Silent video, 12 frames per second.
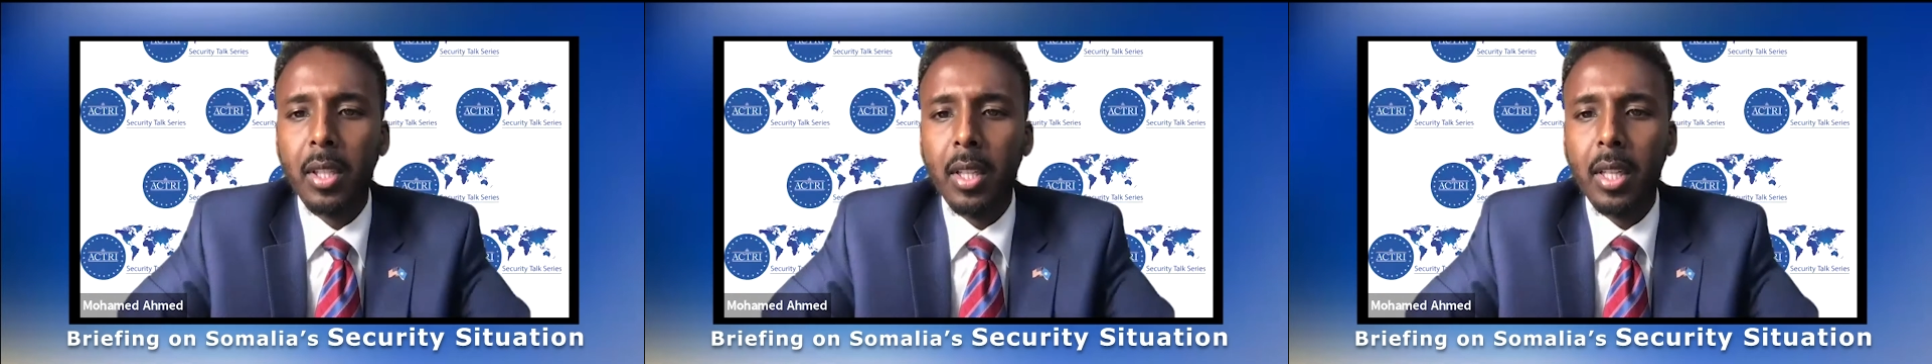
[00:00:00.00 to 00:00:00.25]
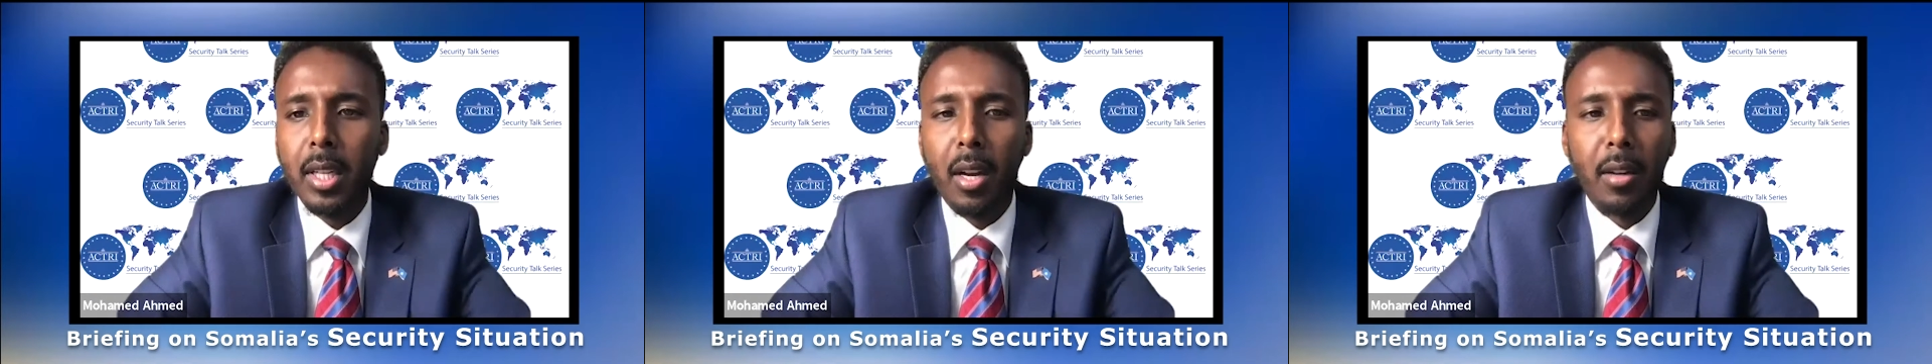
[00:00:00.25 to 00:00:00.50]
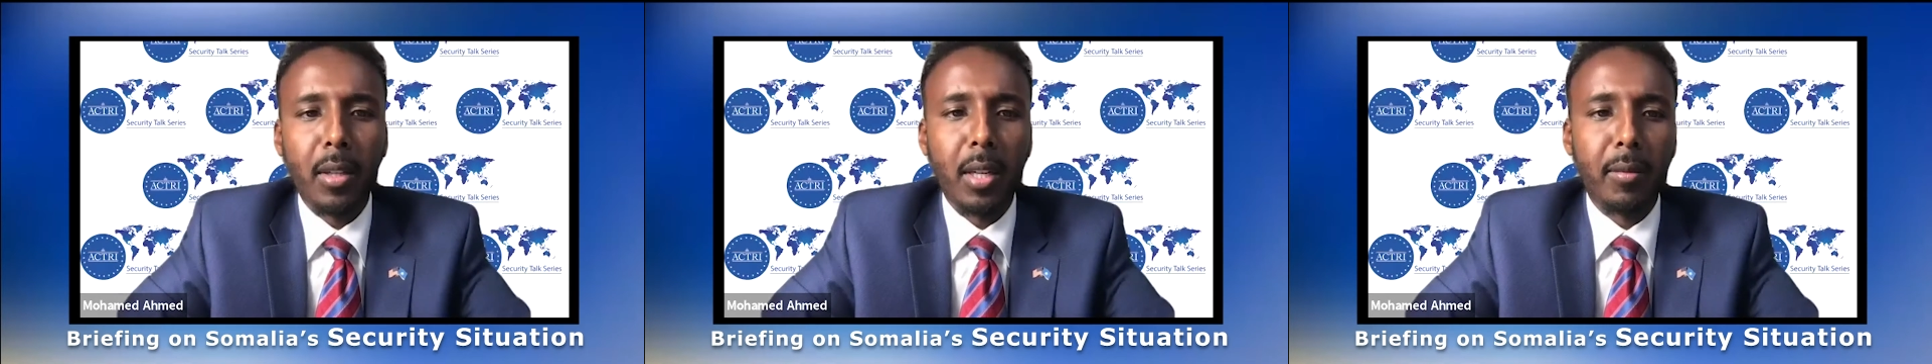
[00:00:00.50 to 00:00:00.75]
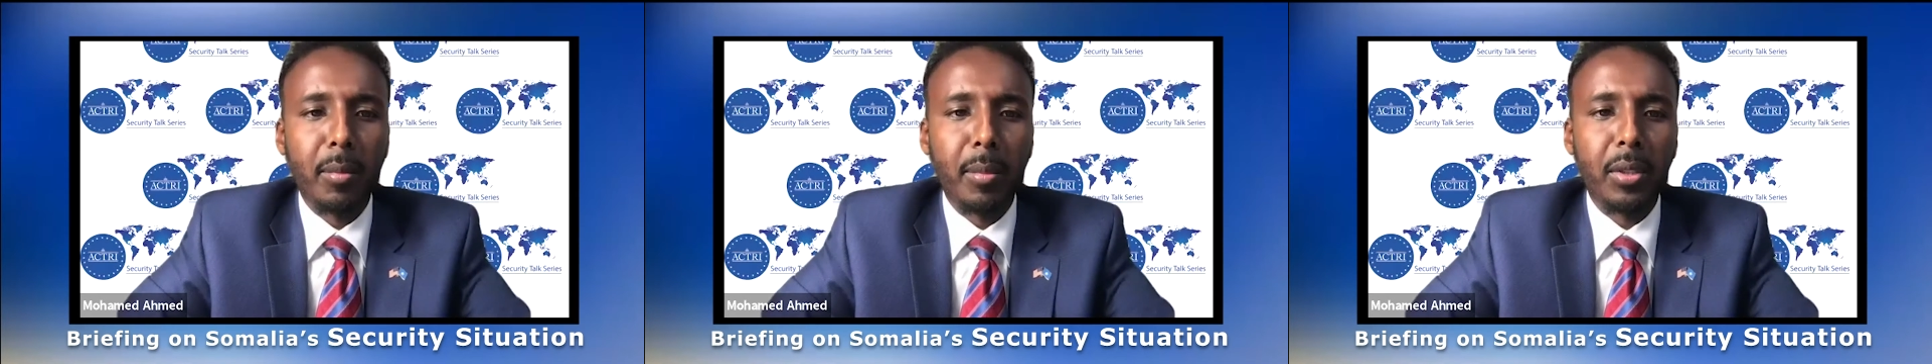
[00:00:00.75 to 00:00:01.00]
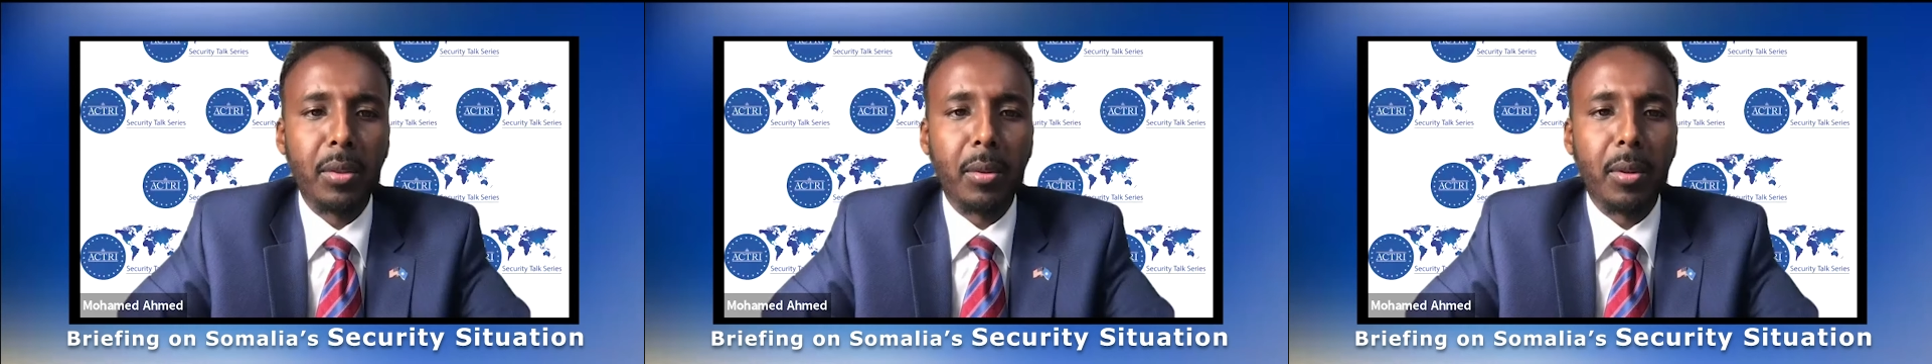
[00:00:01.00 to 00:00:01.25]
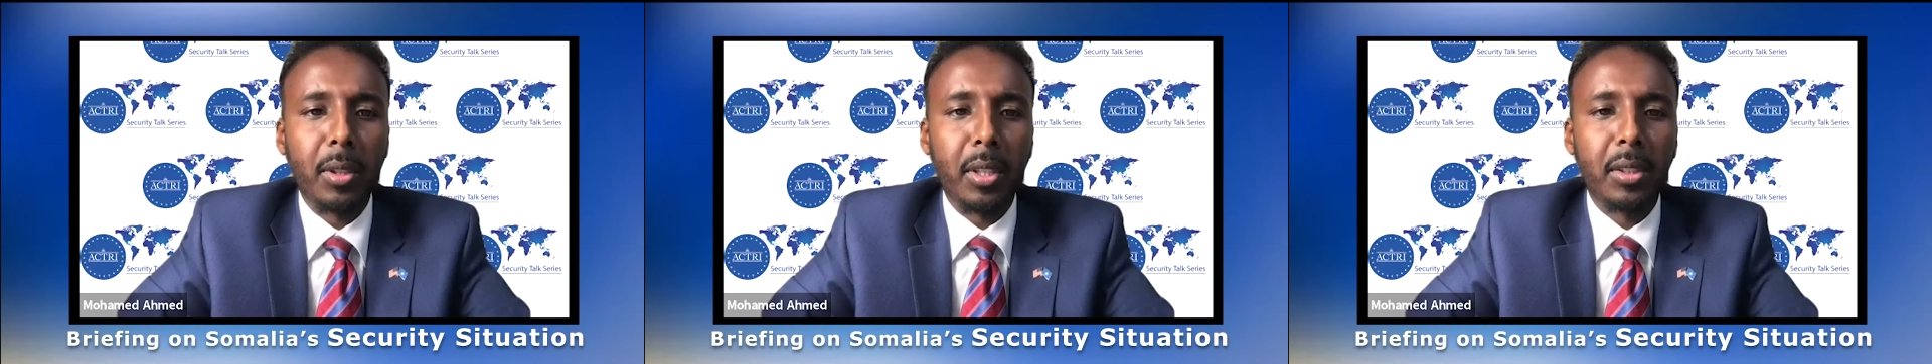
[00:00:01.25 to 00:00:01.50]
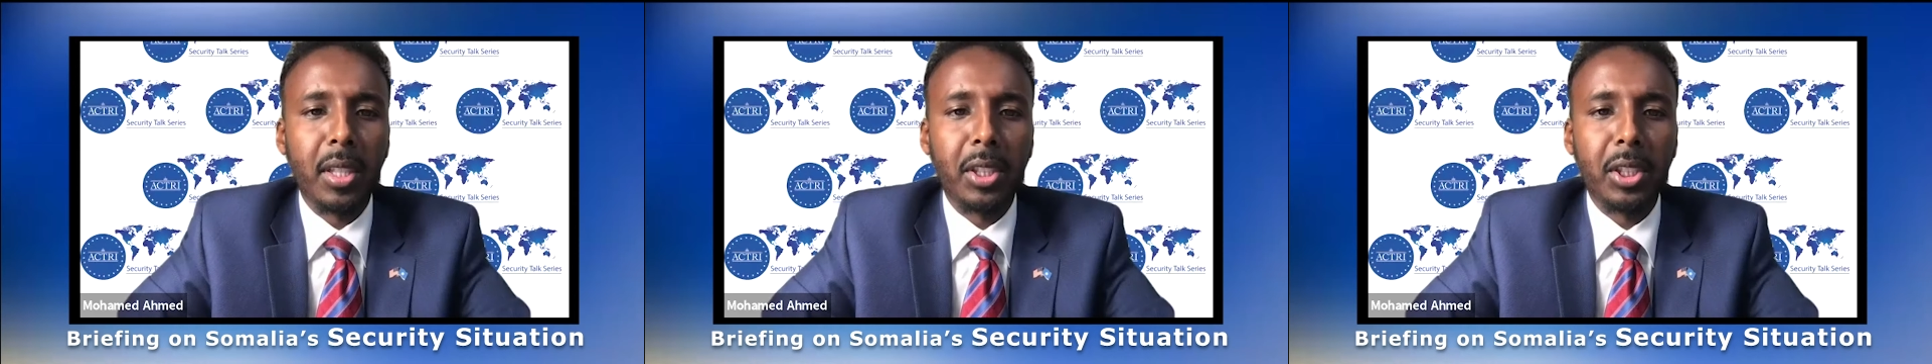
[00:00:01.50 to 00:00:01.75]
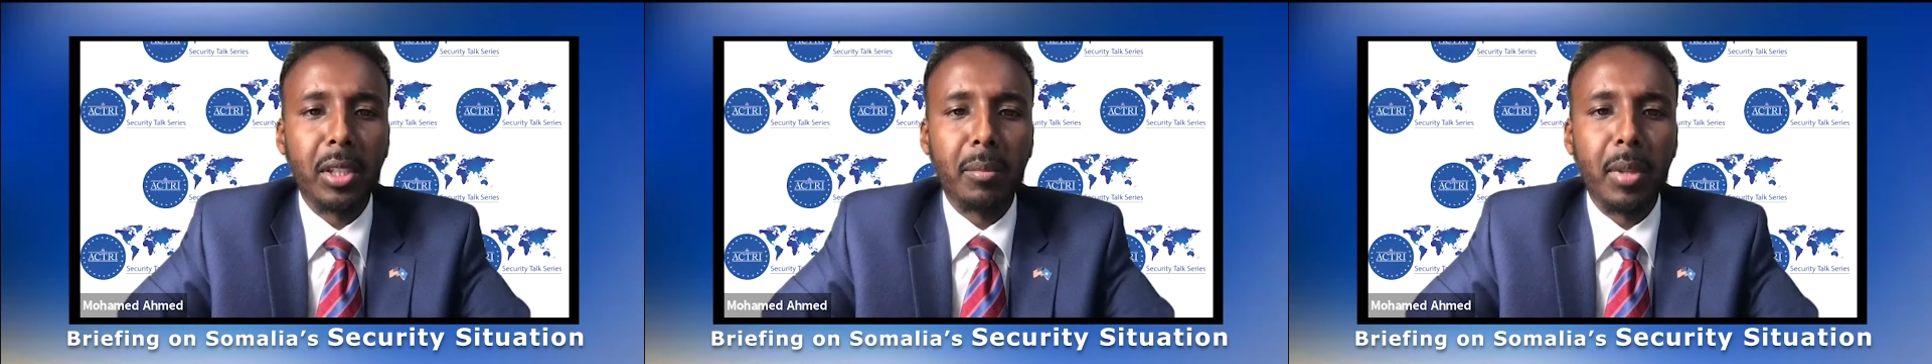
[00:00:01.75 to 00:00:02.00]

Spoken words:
a non-governmental organization